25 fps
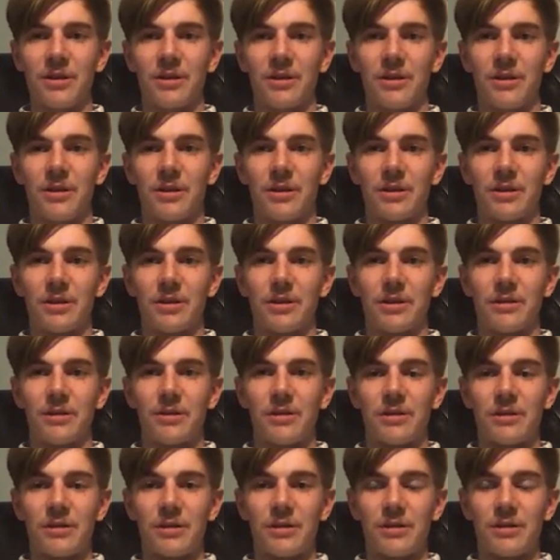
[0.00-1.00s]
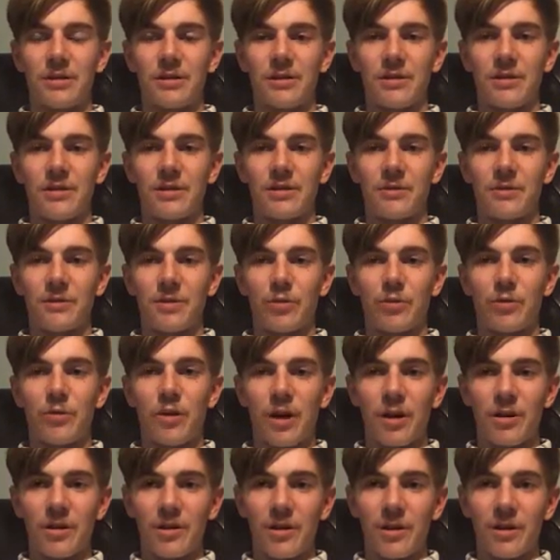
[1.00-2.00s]
This is the
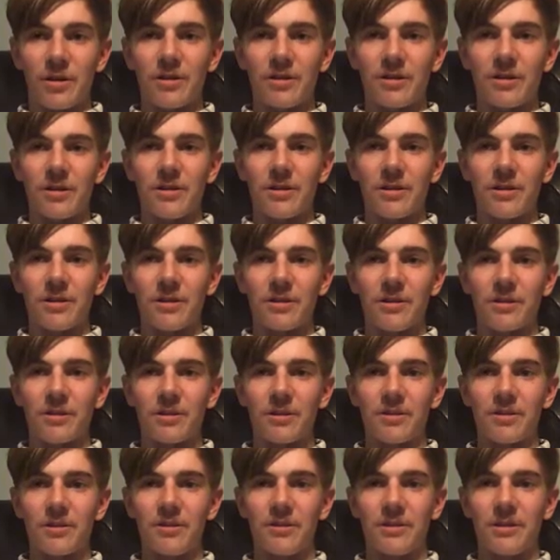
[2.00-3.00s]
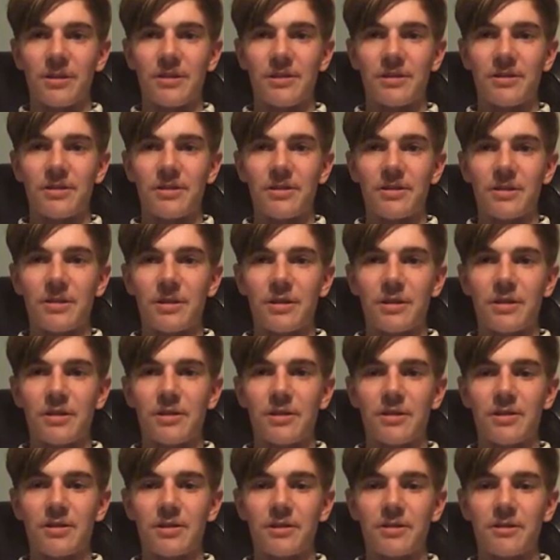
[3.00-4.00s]
product. This
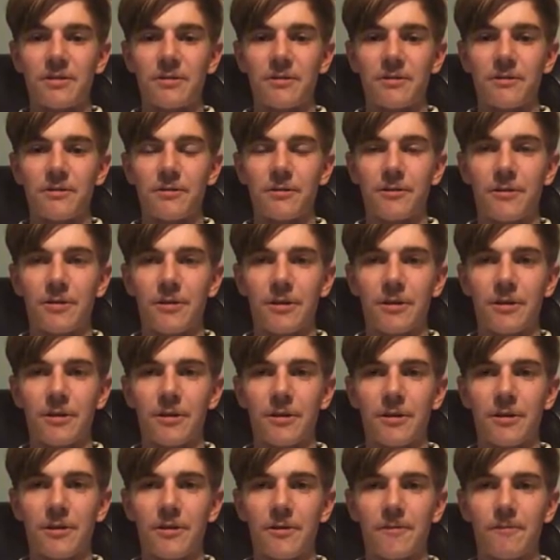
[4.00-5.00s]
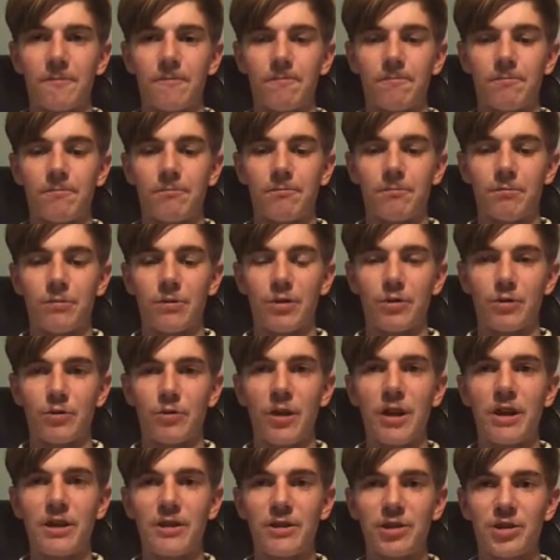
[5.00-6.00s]
is the
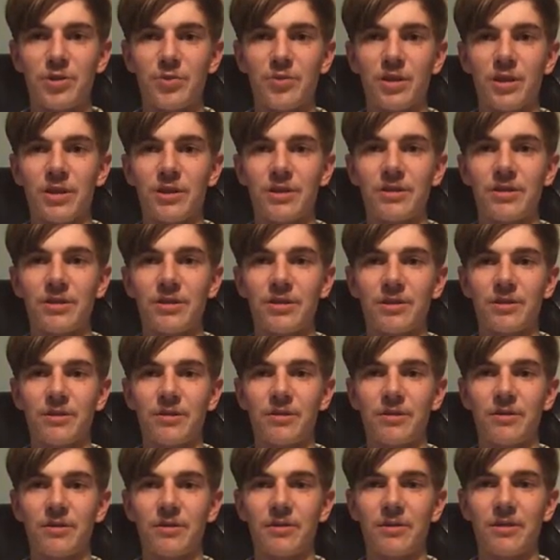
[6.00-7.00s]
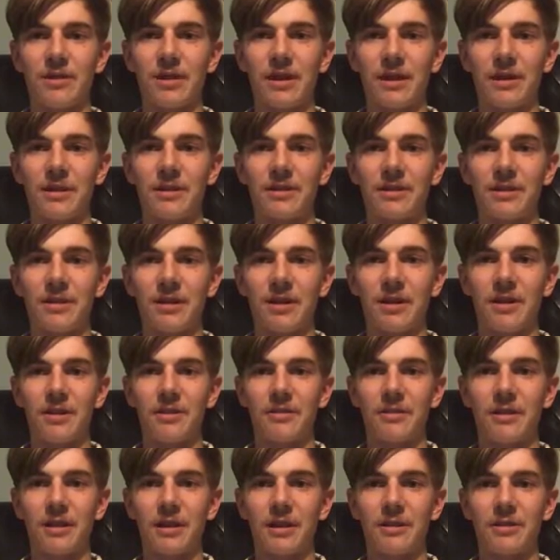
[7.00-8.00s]
derangement that
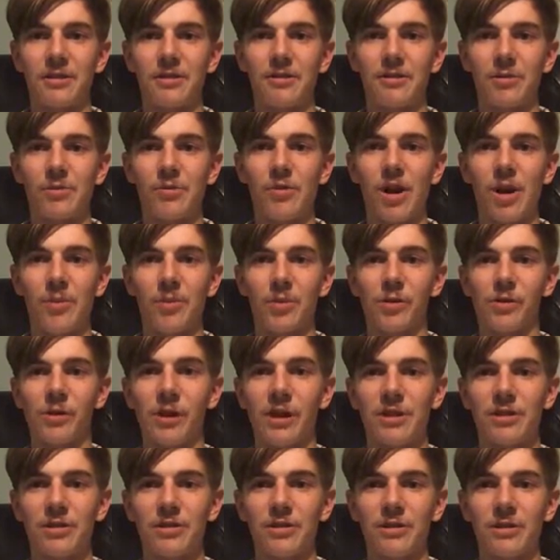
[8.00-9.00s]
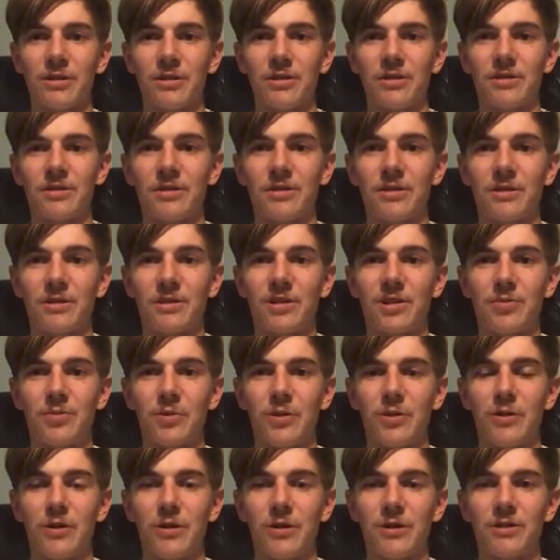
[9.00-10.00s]
the population is
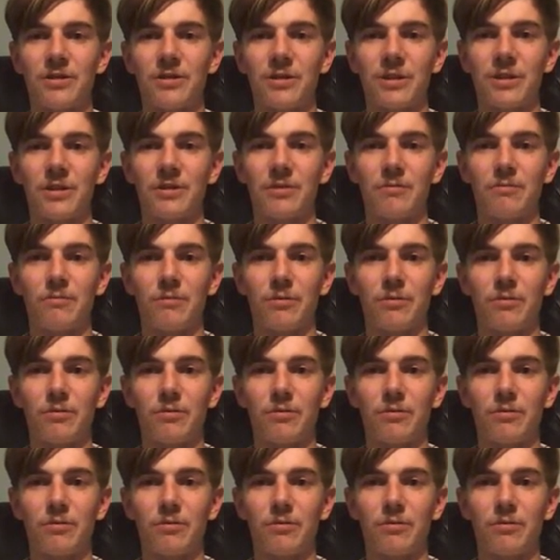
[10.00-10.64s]
experiencing.